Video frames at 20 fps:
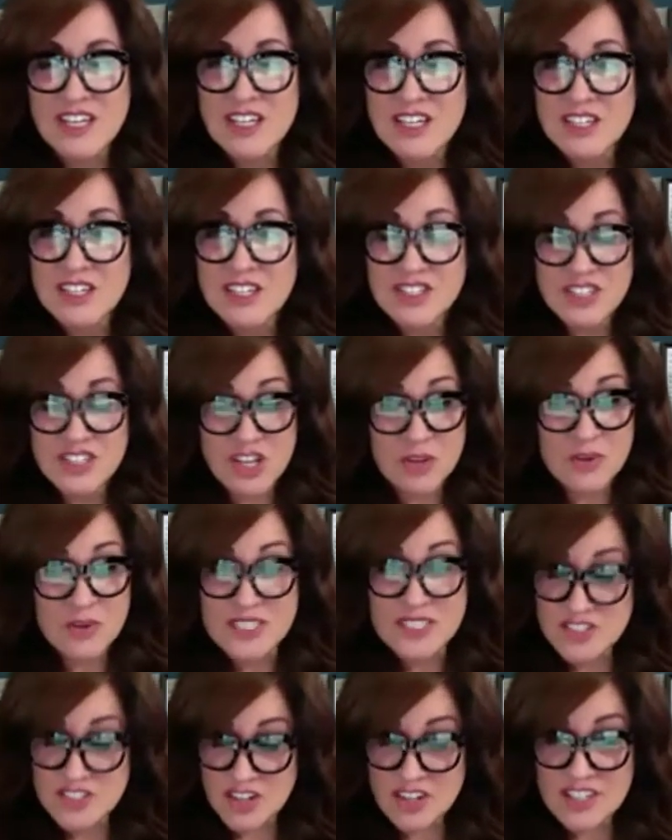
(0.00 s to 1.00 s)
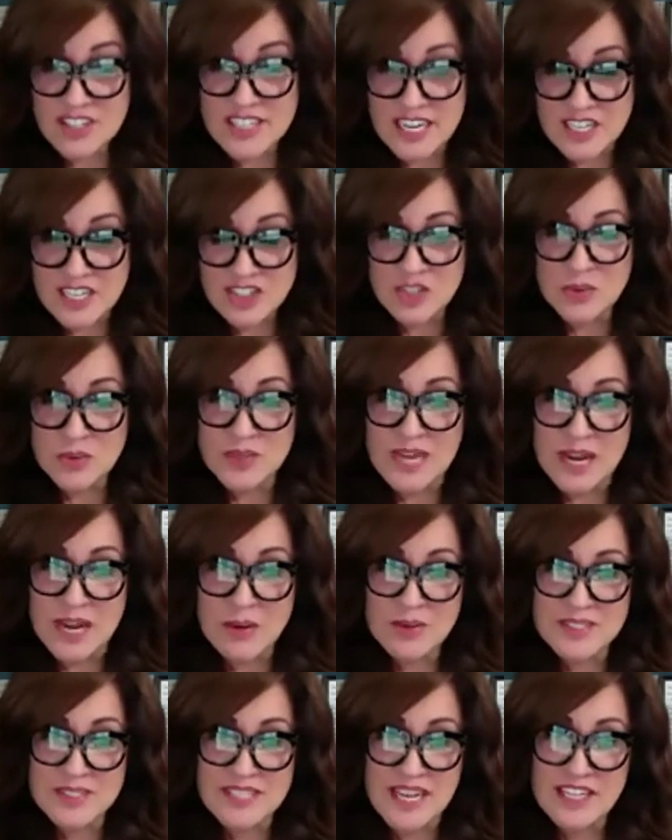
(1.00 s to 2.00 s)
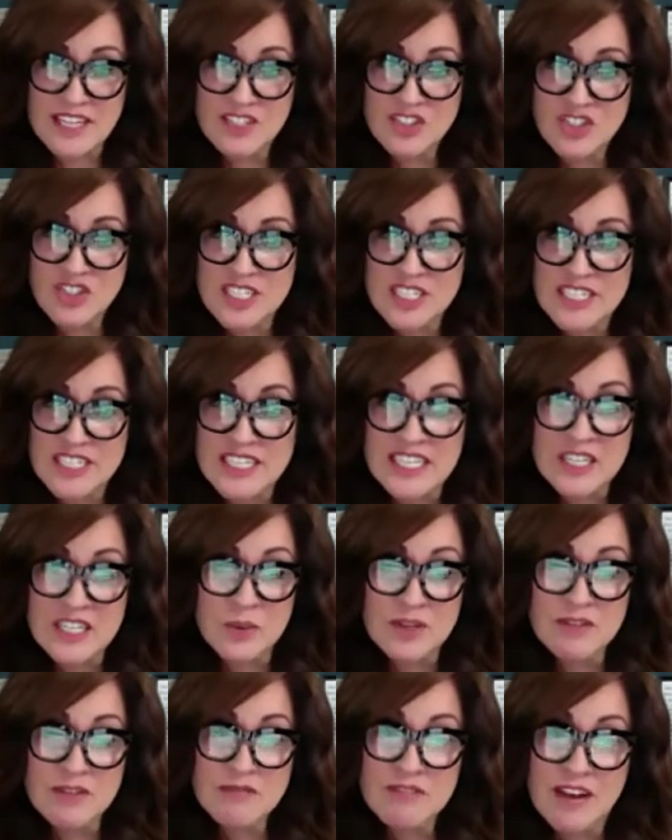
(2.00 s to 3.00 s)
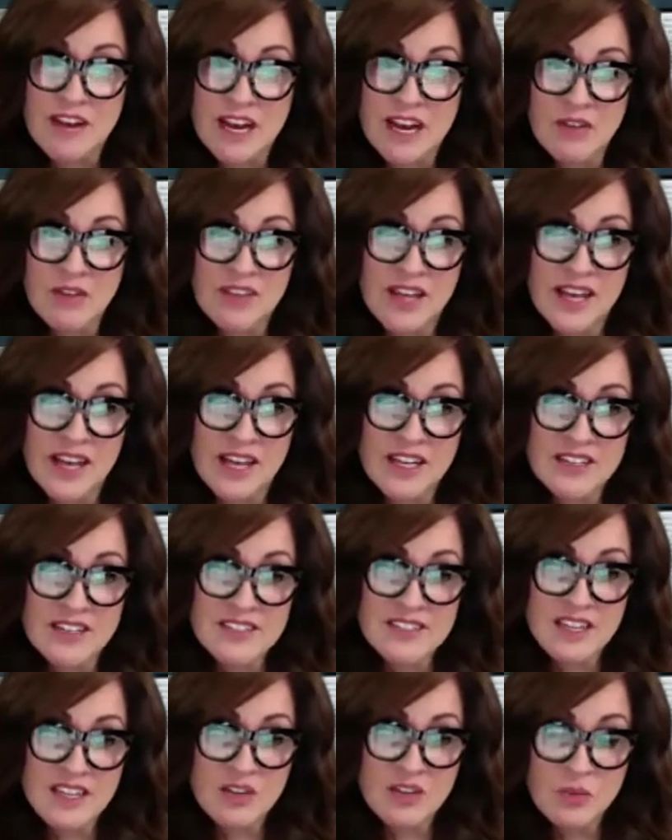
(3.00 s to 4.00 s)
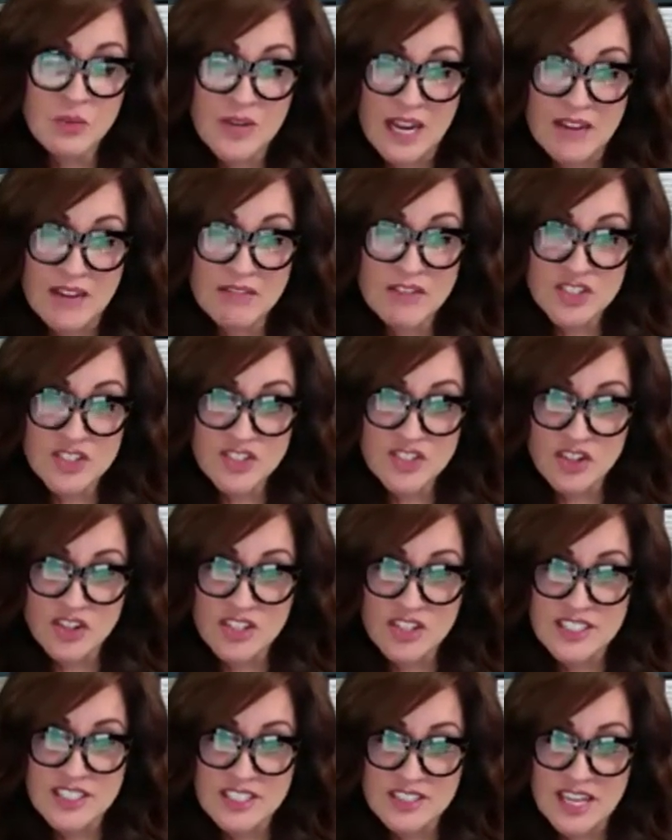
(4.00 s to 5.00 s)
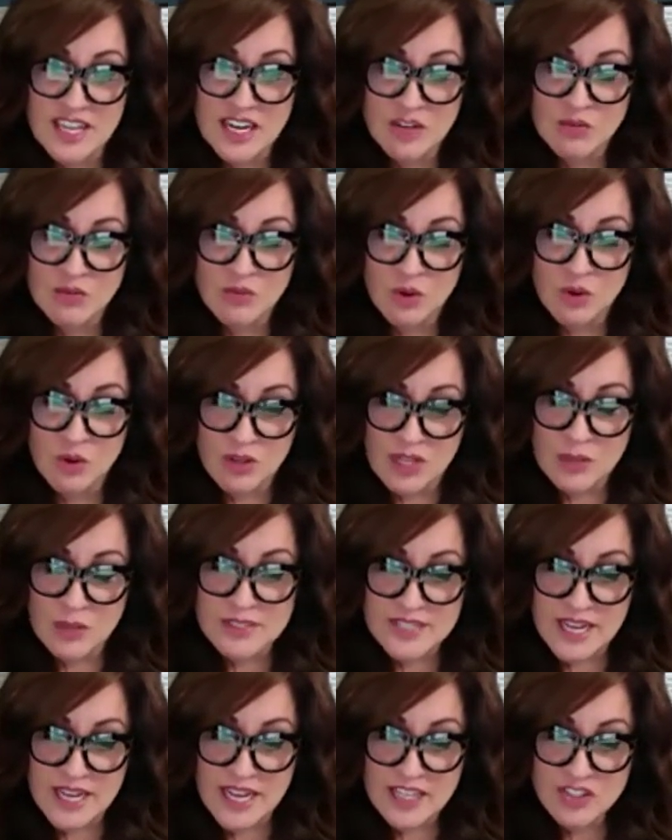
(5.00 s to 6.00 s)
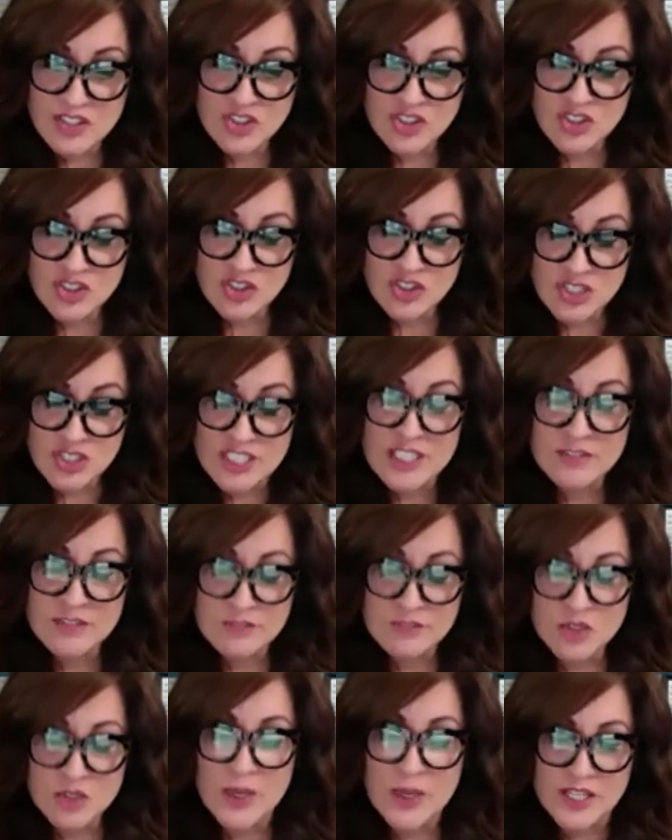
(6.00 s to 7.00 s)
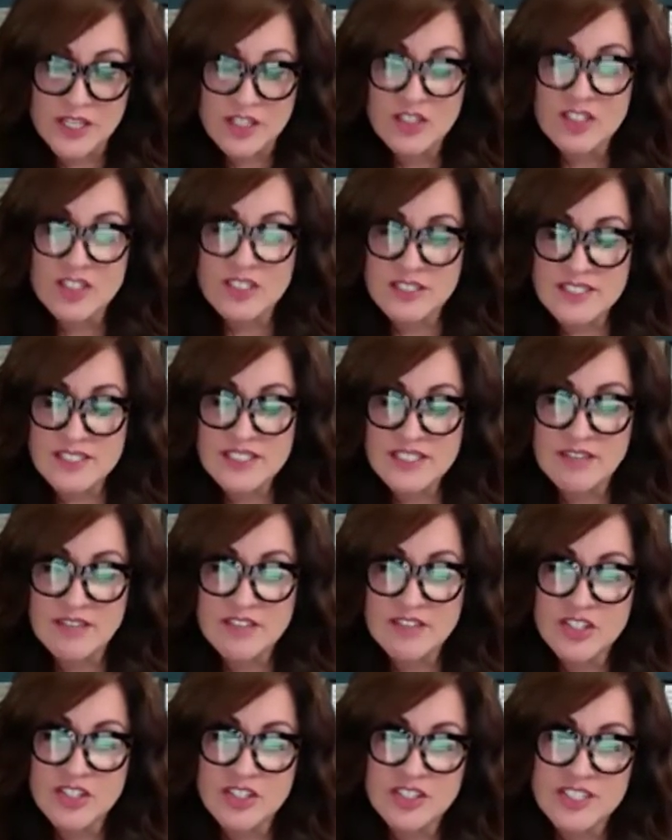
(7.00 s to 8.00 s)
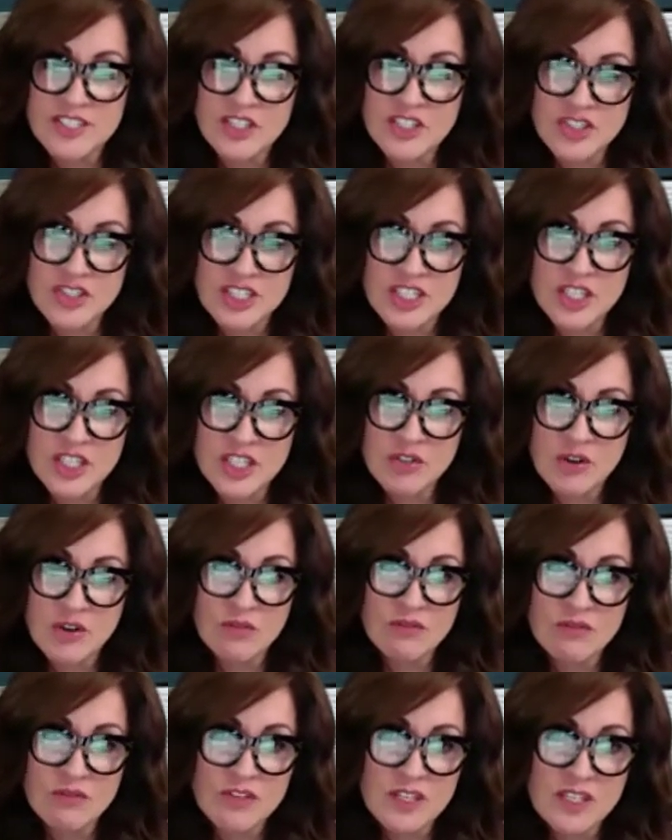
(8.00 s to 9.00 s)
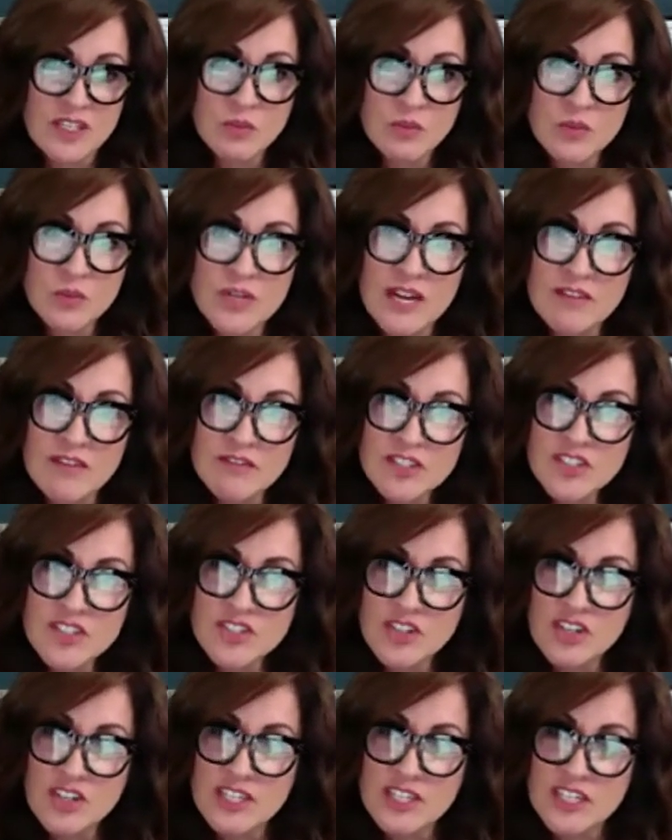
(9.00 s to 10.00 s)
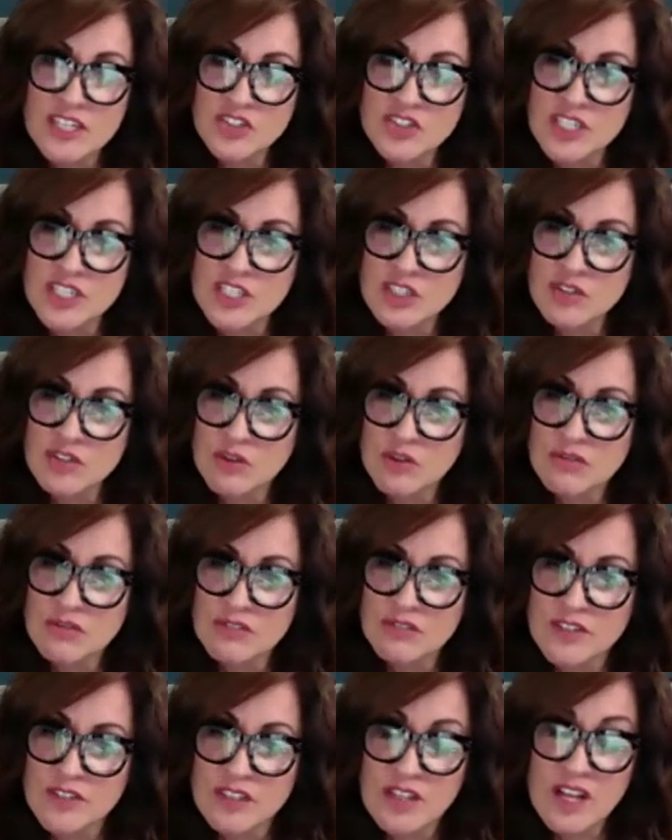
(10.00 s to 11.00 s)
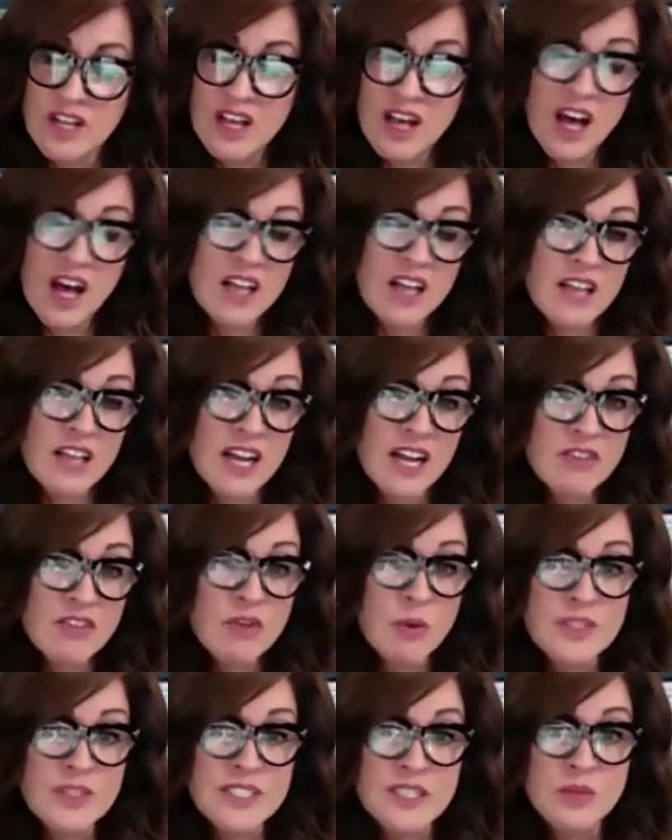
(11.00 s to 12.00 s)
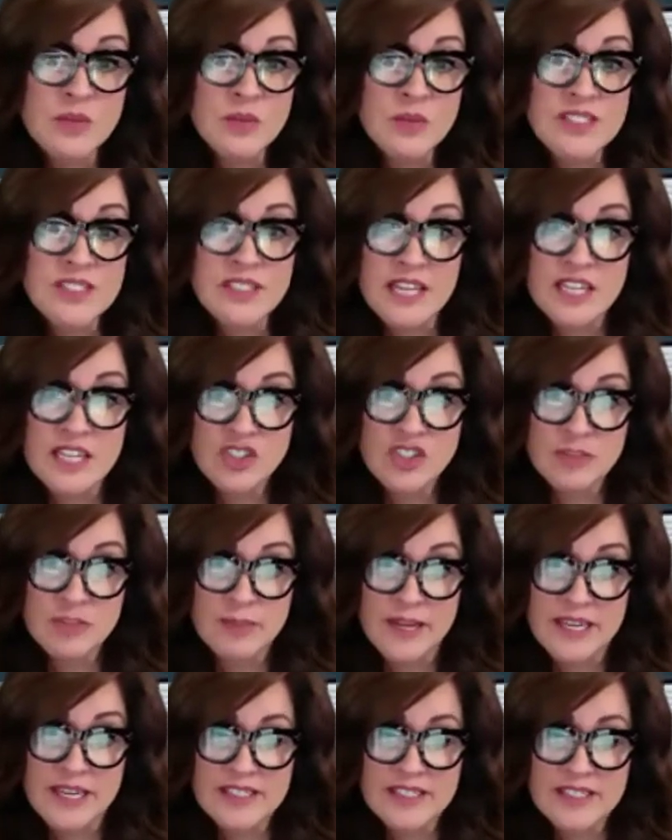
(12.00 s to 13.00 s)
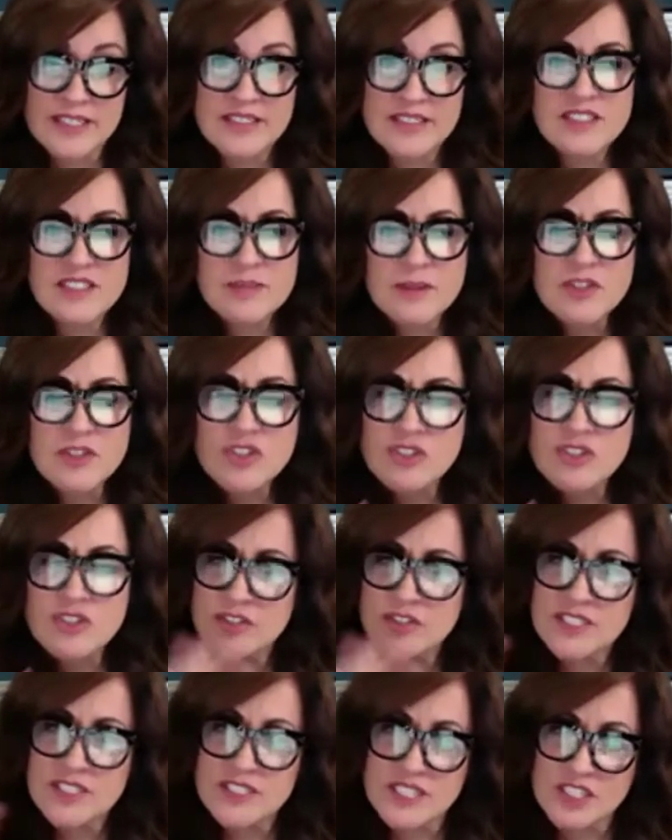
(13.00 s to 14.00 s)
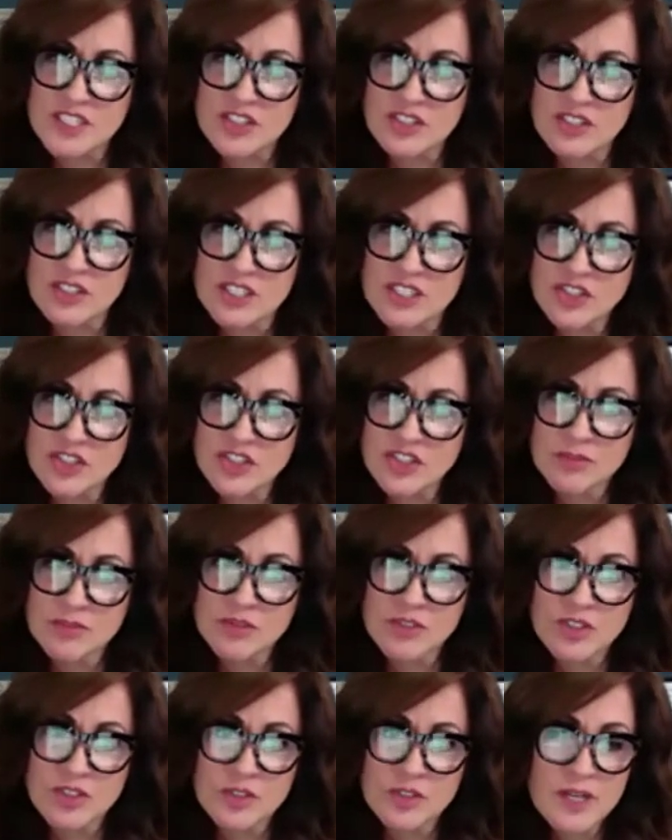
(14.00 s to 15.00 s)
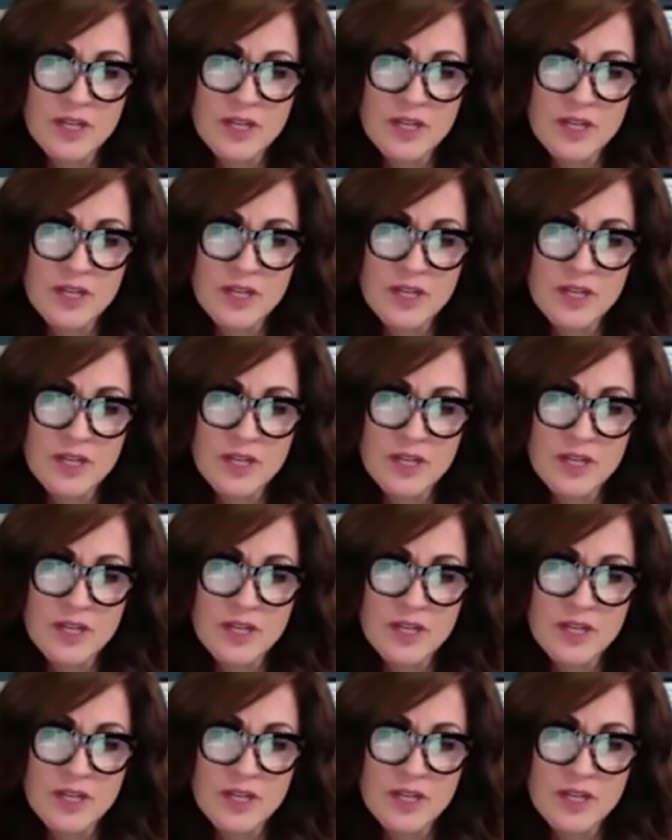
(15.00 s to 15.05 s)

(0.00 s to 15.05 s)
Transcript: So it started actually when I was at GE. We found that when I first started in that role, I was at GE for 20 years and 7 years at GE Crotonville. And when I first started at GE Crotonville, a lot of what we did was lecture based, especially for the senior leadership group.